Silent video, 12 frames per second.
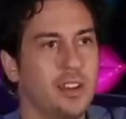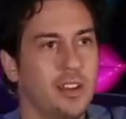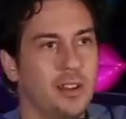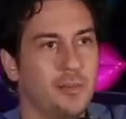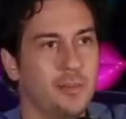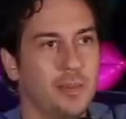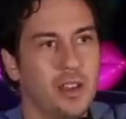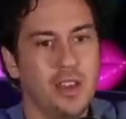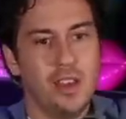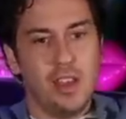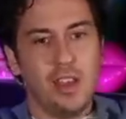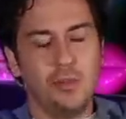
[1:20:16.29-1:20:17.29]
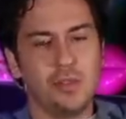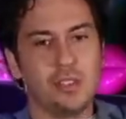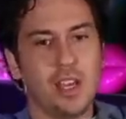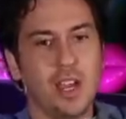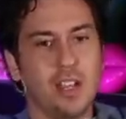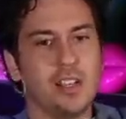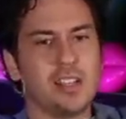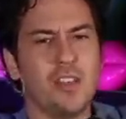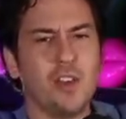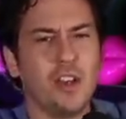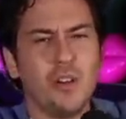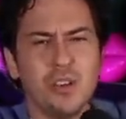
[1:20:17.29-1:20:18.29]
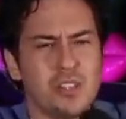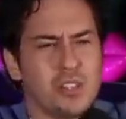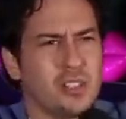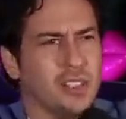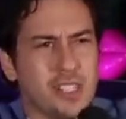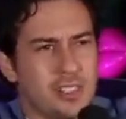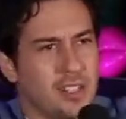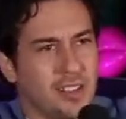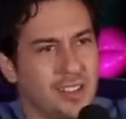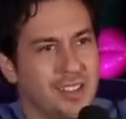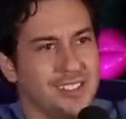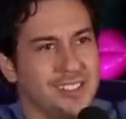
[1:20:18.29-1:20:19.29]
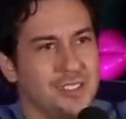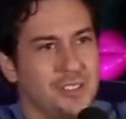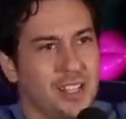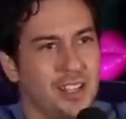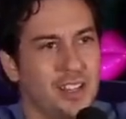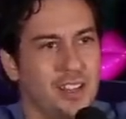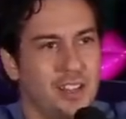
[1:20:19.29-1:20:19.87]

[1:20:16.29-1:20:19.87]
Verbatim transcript: Um, it was like, because I thought, oh, he's just listing things. He's like,